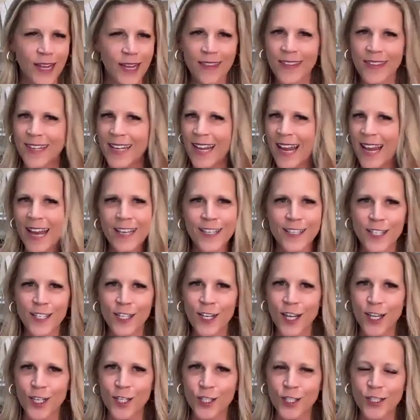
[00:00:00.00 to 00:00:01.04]
Take the tax
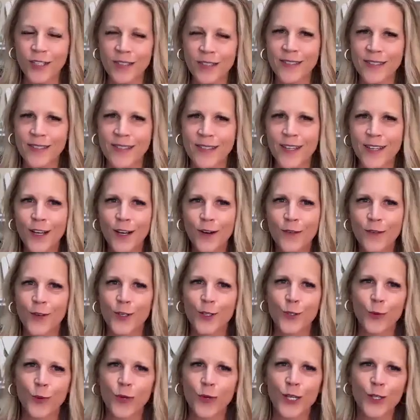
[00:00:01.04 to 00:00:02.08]
deductions
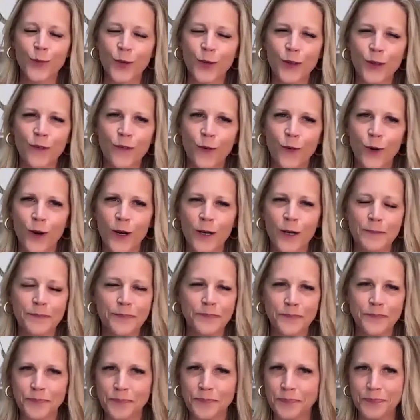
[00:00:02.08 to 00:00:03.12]
for
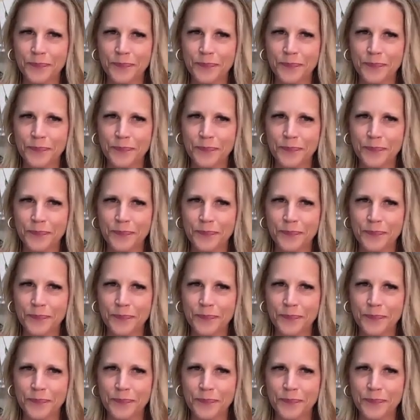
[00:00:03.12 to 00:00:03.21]
2024,